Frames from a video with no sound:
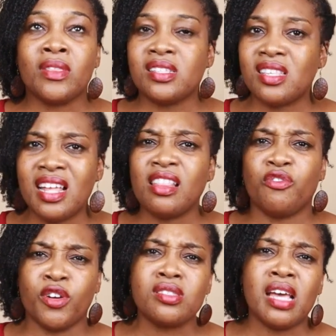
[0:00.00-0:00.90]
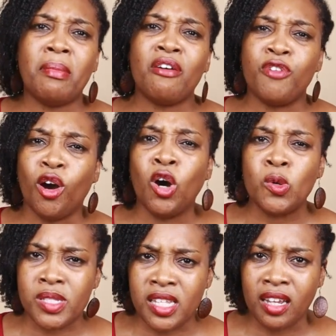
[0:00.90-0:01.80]
this is not the first time I felt
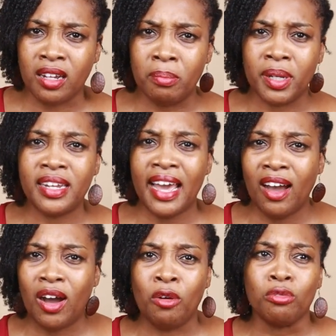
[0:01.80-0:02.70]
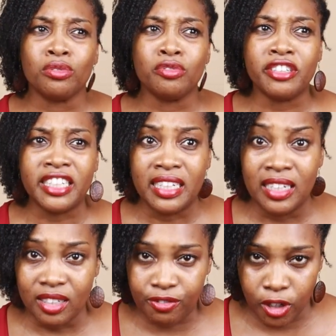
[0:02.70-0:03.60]
homesick, but now I
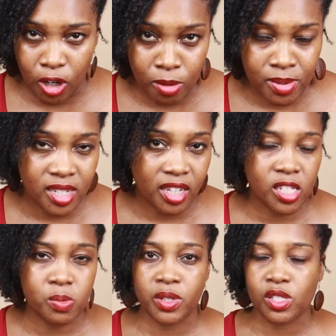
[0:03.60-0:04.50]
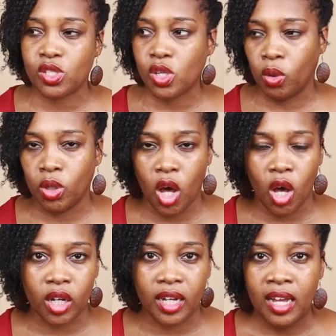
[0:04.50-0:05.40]
really feel homesick. It's been so
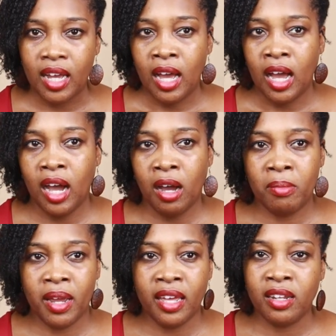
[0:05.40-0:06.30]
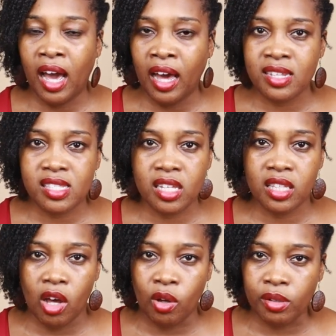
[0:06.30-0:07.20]
long. Um, and
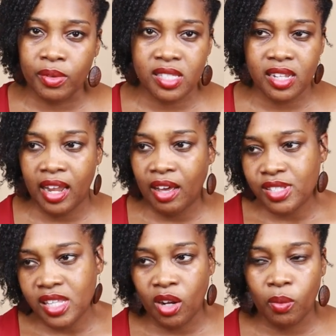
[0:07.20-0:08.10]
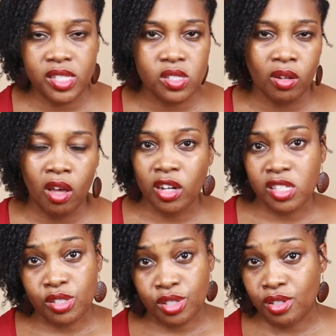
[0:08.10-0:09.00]
honestly, the only reason that I've stayed away so long
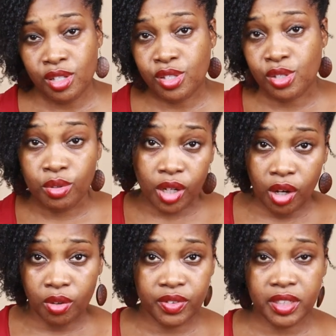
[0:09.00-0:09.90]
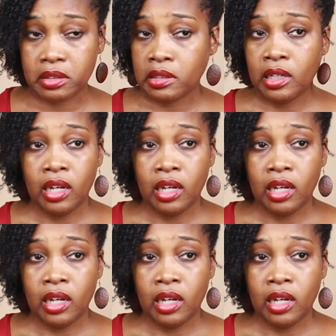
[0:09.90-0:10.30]
is, is due to COVID.